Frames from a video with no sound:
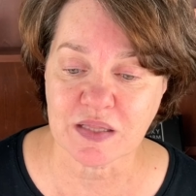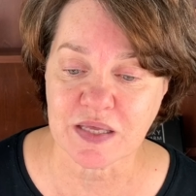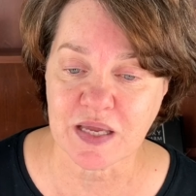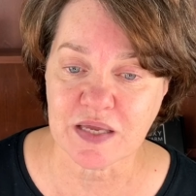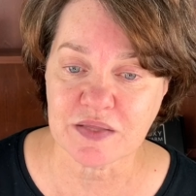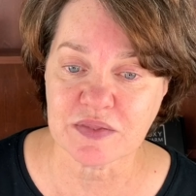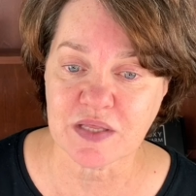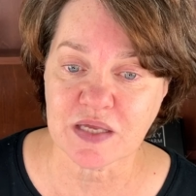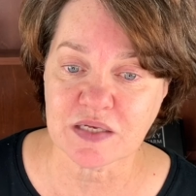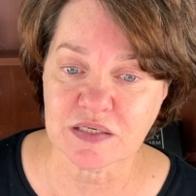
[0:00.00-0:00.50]
And
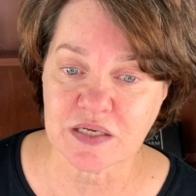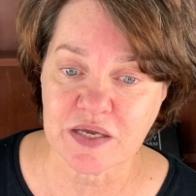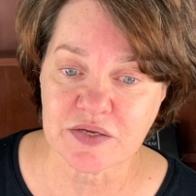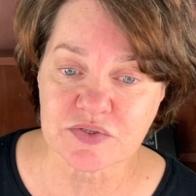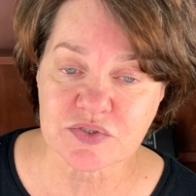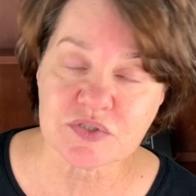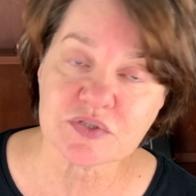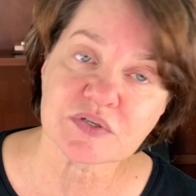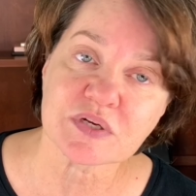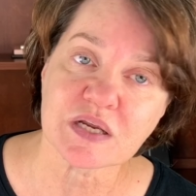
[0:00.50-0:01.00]
then
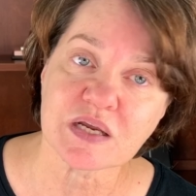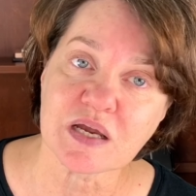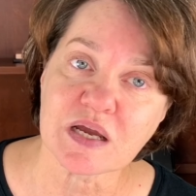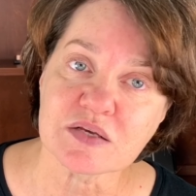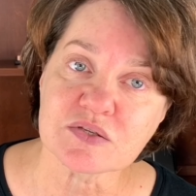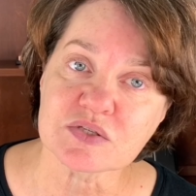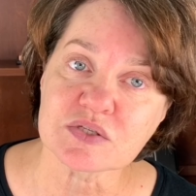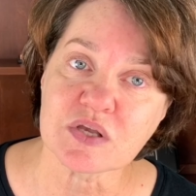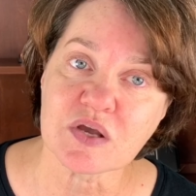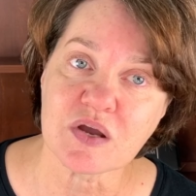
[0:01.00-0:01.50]
yesterday I
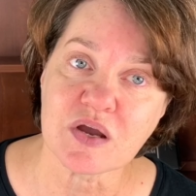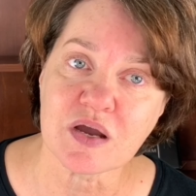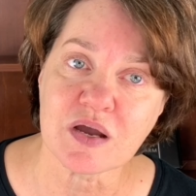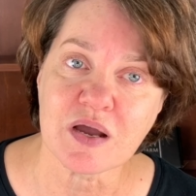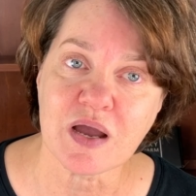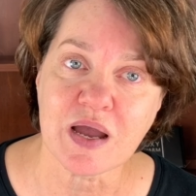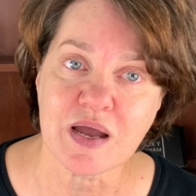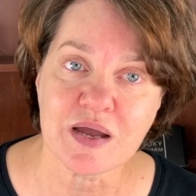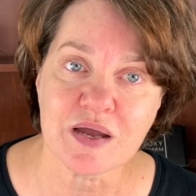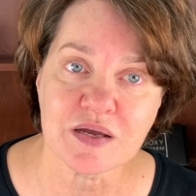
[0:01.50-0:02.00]
saw
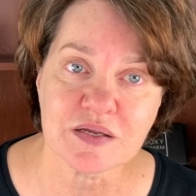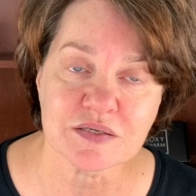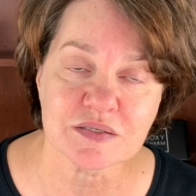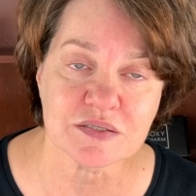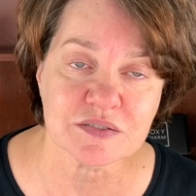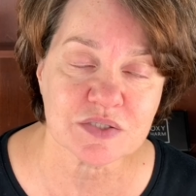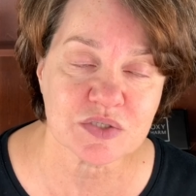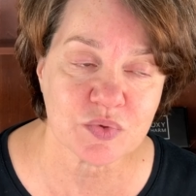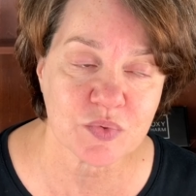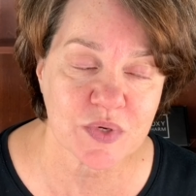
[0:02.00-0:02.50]
on
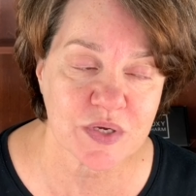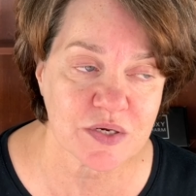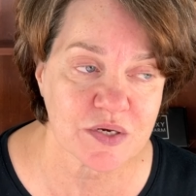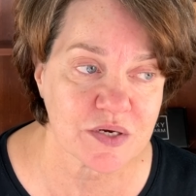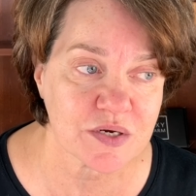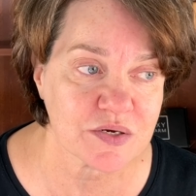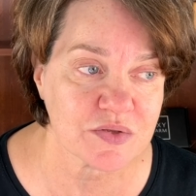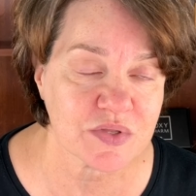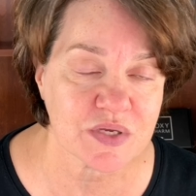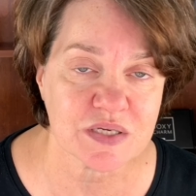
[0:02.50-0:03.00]

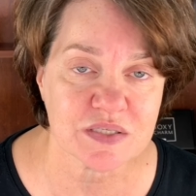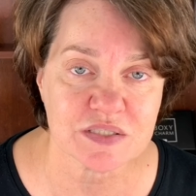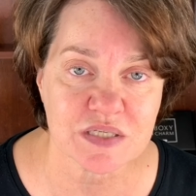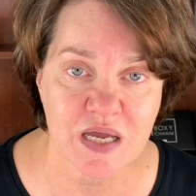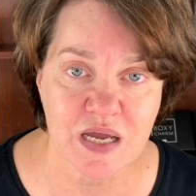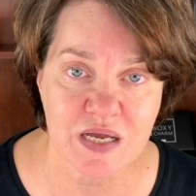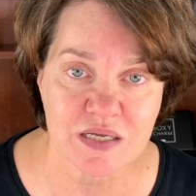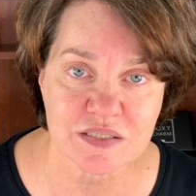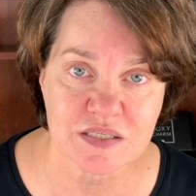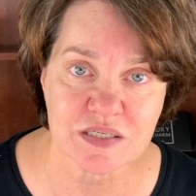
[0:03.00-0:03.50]
Twitter that
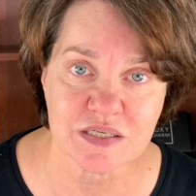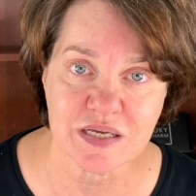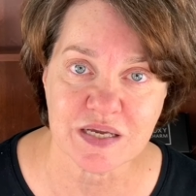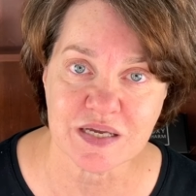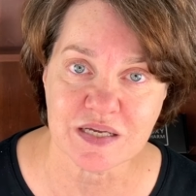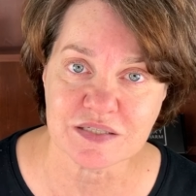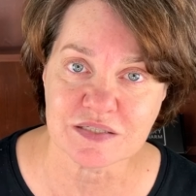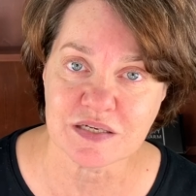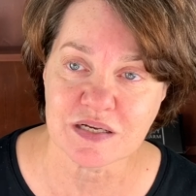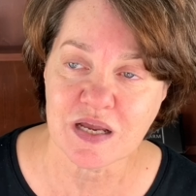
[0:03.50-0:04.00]
Tati
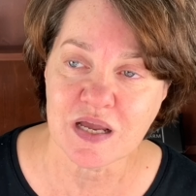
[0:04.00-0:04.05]
had